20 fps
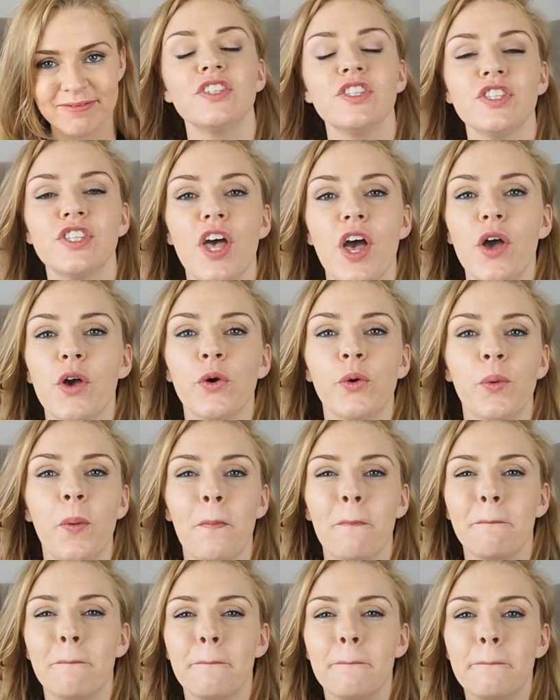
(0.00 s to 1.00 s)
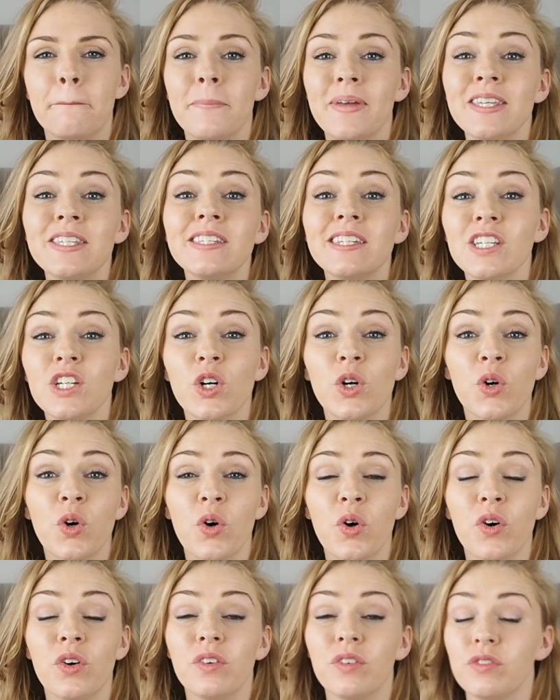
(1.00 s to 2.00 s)
So Miss
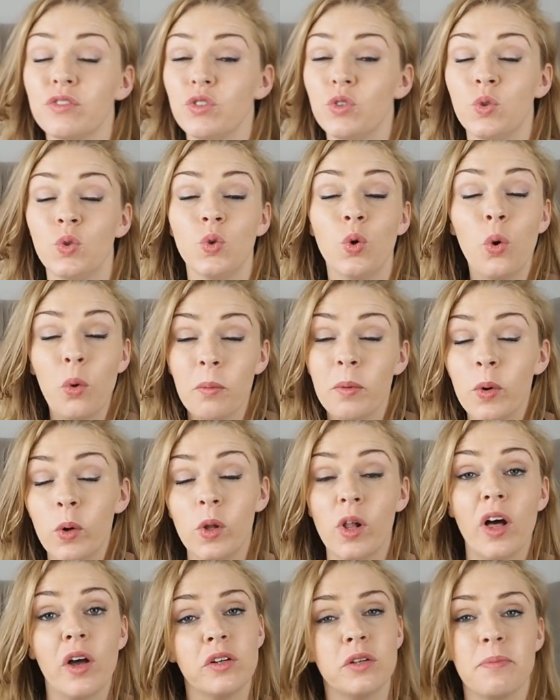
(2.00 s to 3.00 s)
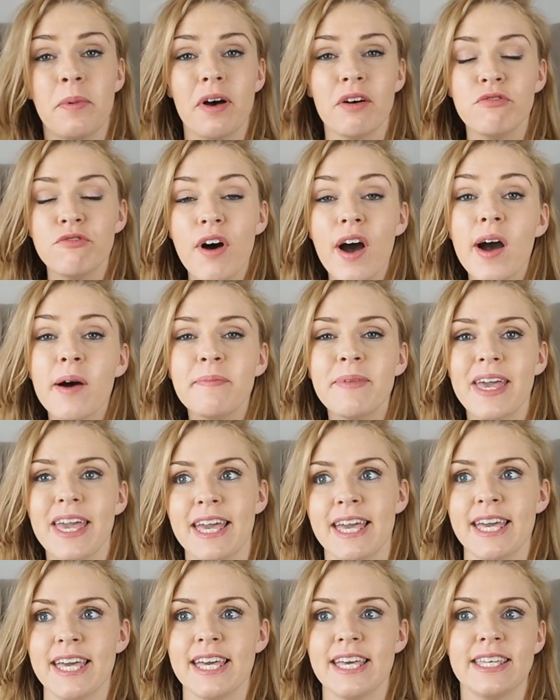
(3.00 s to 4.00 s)
Dior Normal Eau de Parfum
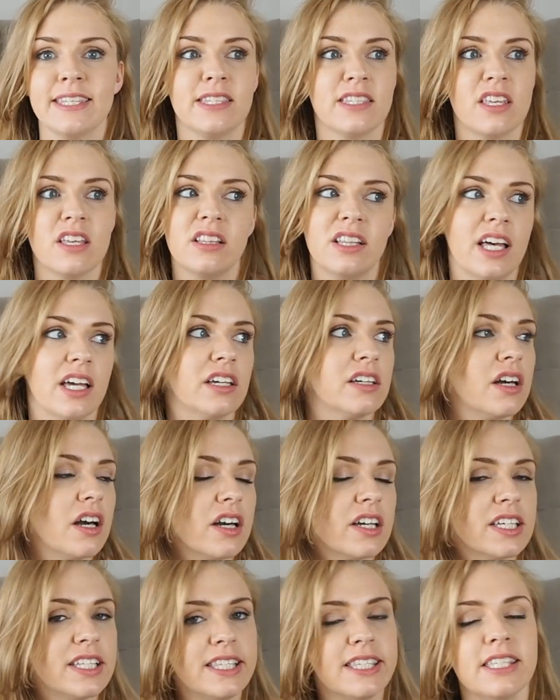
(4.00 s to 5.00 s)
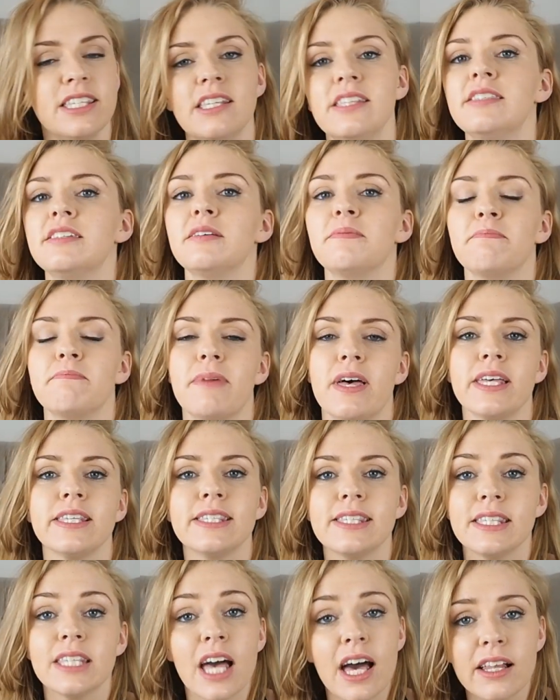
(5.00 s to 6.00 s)
is like a consistent
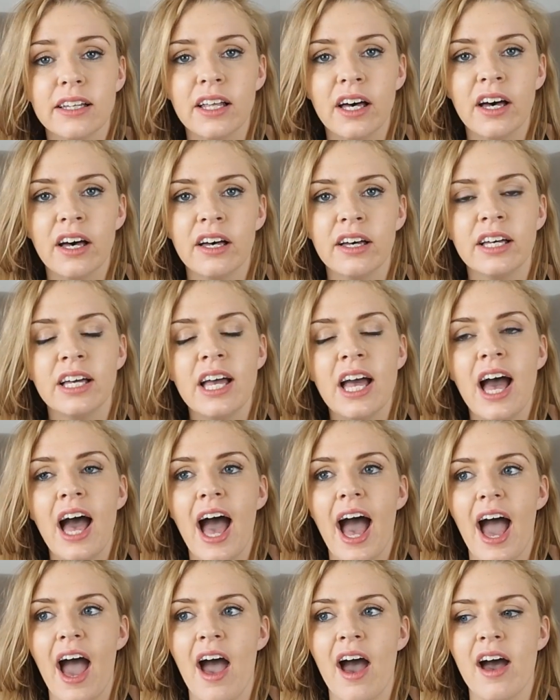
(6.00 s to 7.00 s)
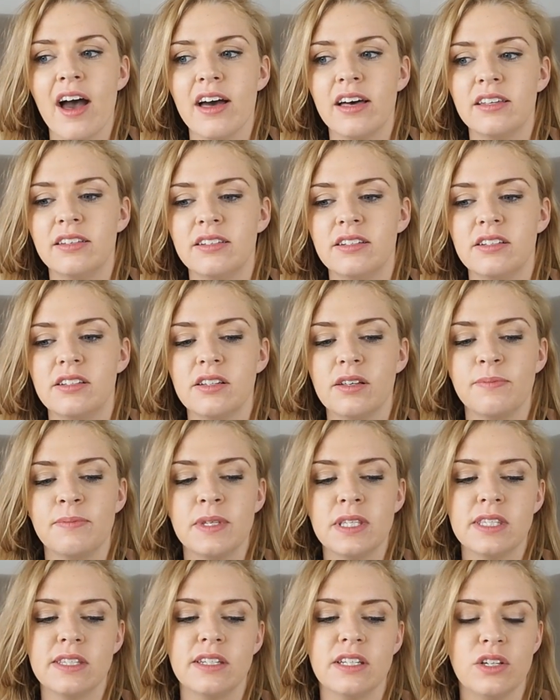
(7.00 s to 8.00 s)
bestseller, and
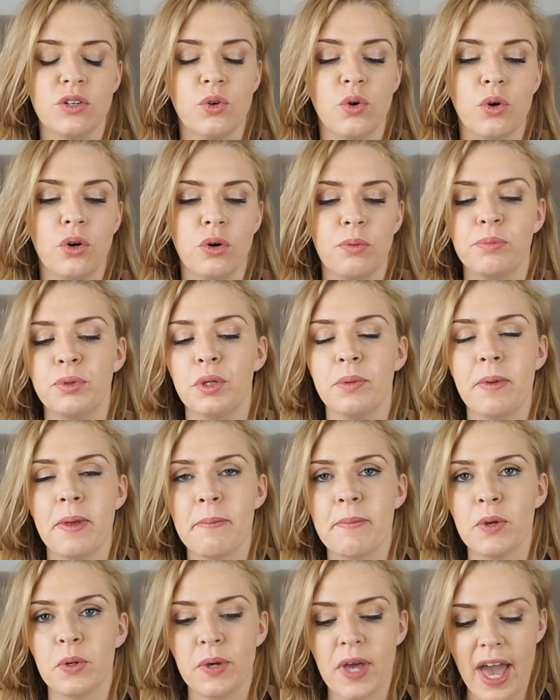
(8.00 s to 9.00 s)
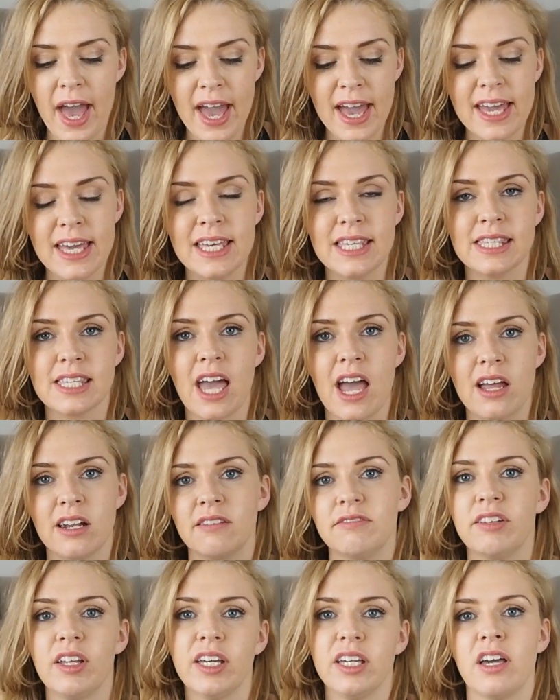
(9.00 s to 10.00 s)
Miss Dior Blooming Bouquet is kind
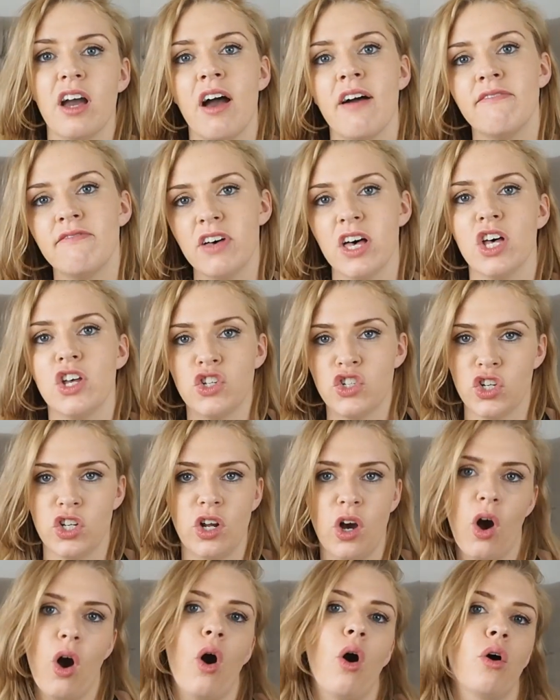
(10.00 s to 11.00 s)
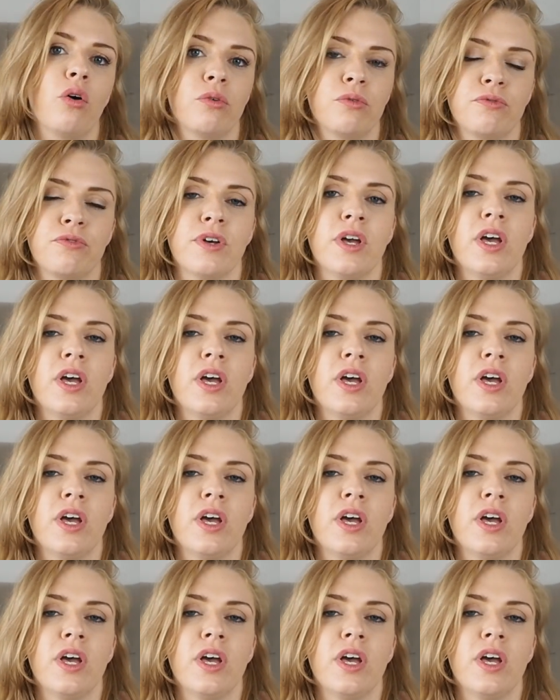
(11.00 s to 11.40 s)
of like a version of